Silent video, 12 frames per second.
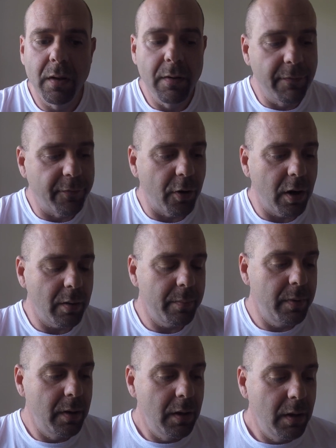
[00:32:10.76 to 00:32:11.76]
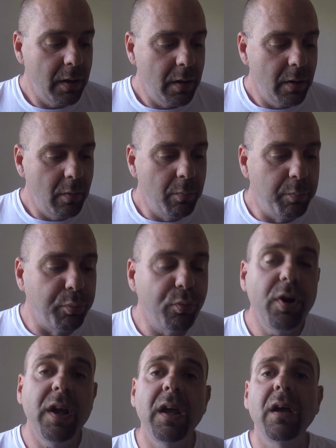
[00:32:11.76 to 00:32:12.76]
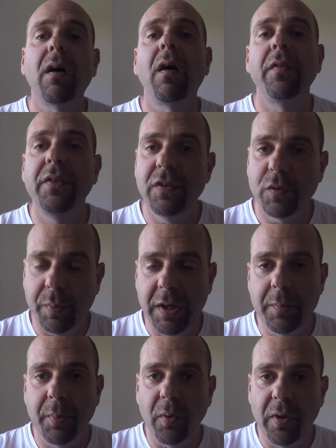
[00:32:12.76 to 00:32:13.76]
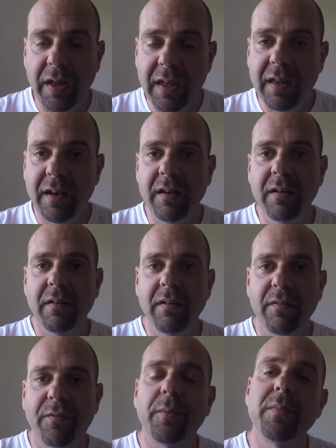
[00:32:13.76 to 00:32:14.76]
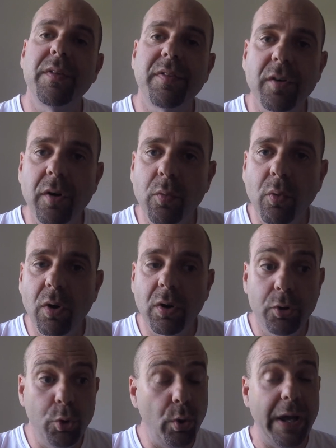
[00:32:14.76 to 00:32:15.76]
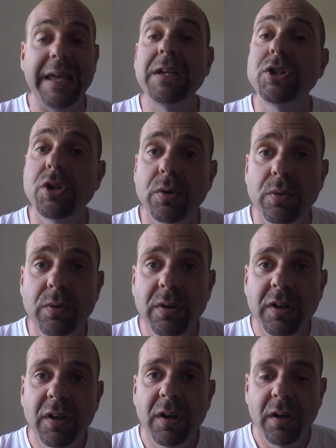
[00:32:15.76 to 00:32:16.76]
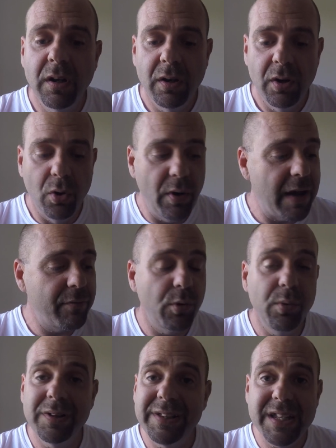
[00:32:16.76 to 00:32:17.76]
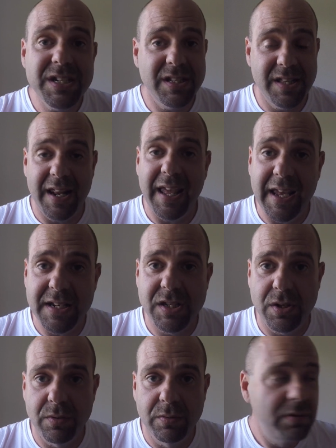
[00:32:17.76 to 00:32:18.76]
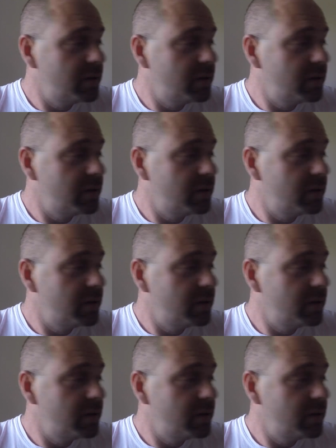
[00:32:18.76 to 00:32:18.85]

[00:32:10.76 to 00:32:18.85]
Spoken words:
from bringing all these people in from the third world who hate you, who have a religion that hates you?